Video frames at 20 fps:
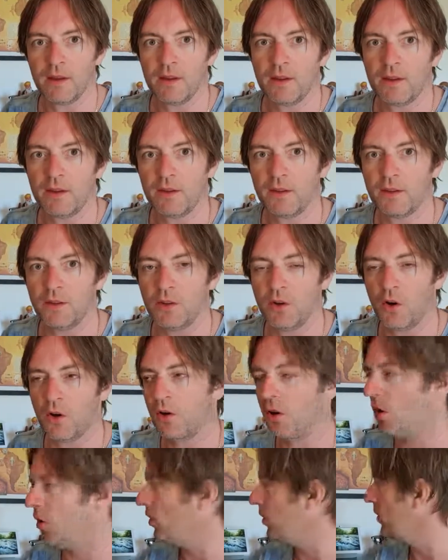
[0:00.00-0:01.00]

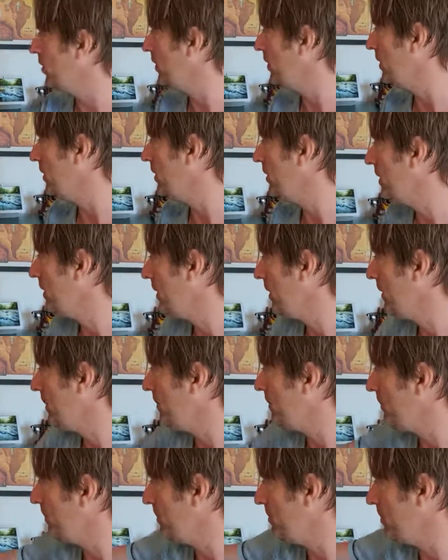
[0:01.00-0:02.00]
knock on and
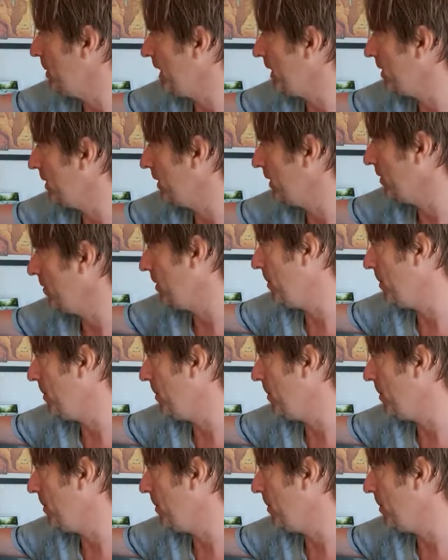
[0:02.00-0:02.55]
make another